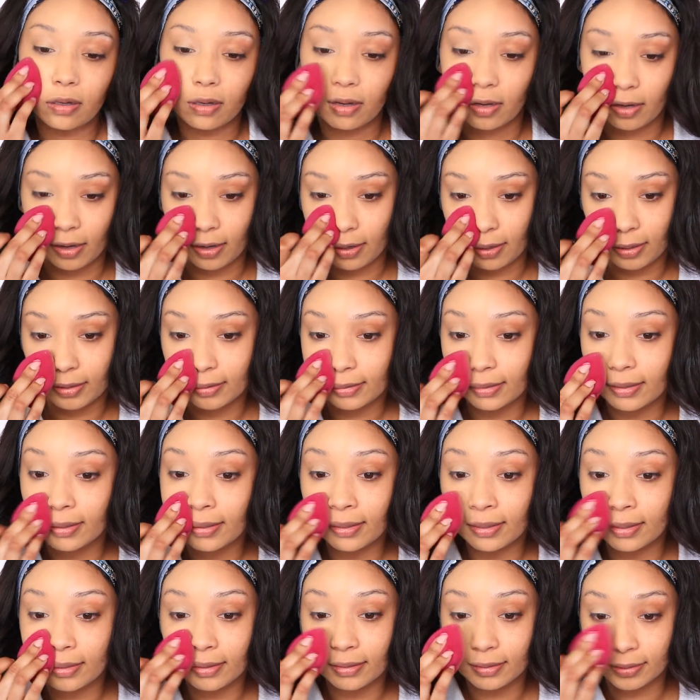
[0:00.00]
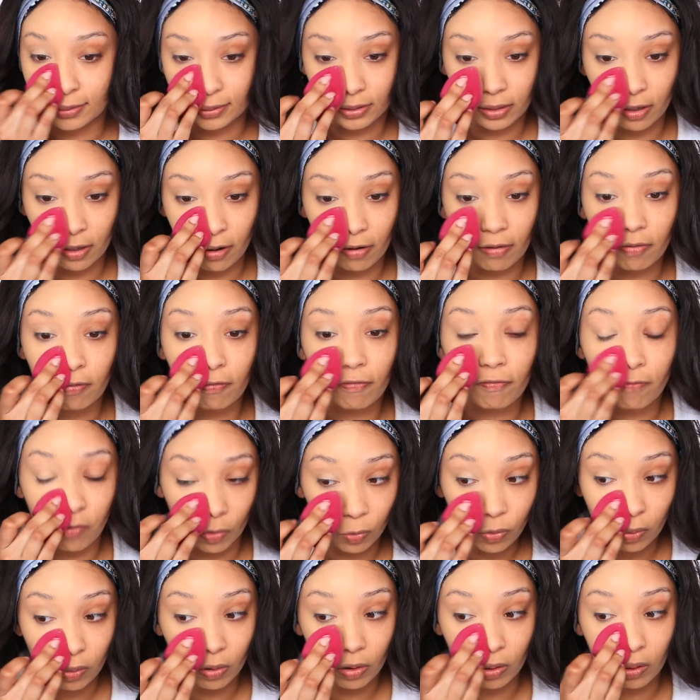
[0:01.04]
And it is
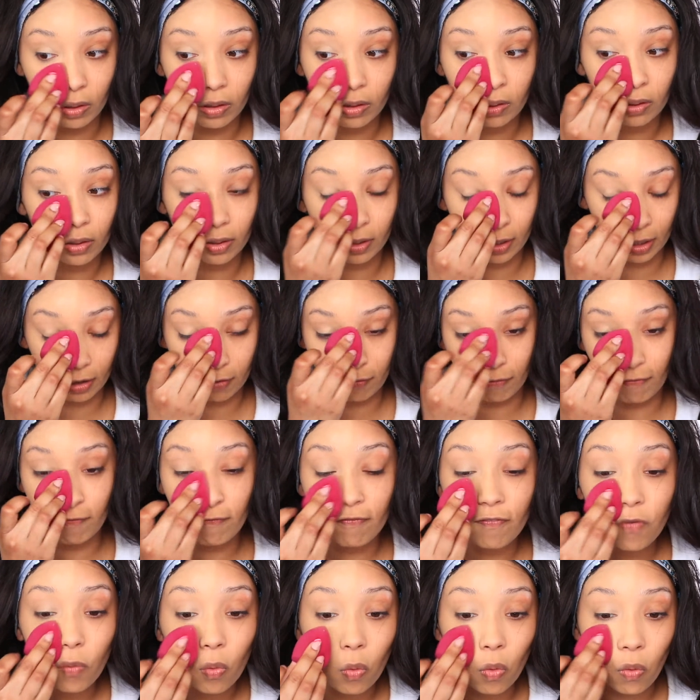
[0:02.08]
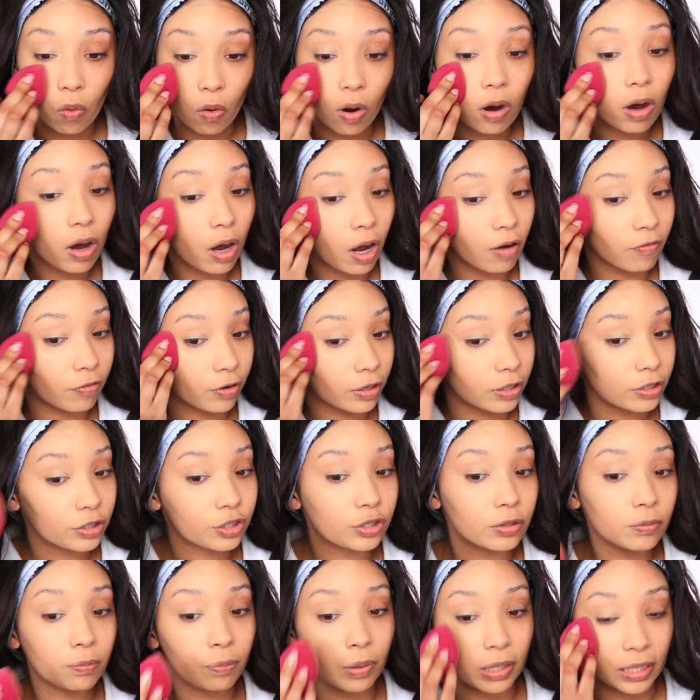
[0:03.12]
full, like full
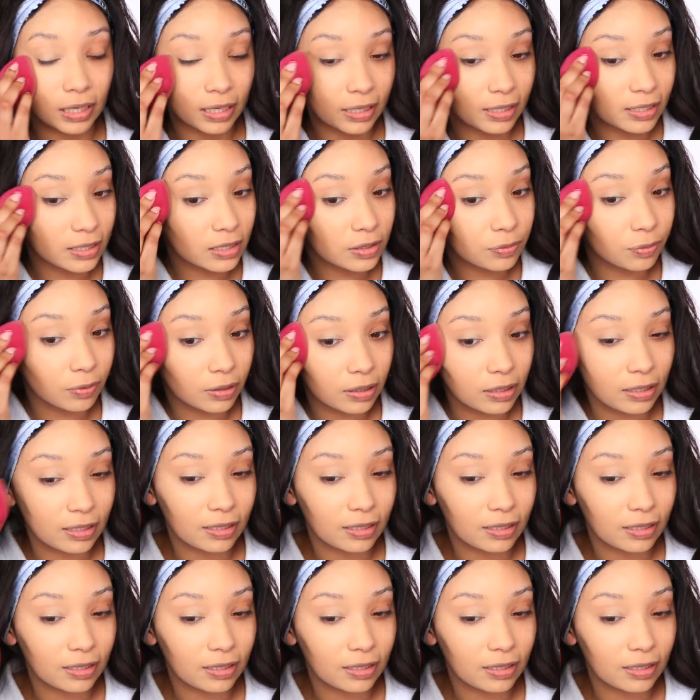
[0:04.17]
coverage, but it is really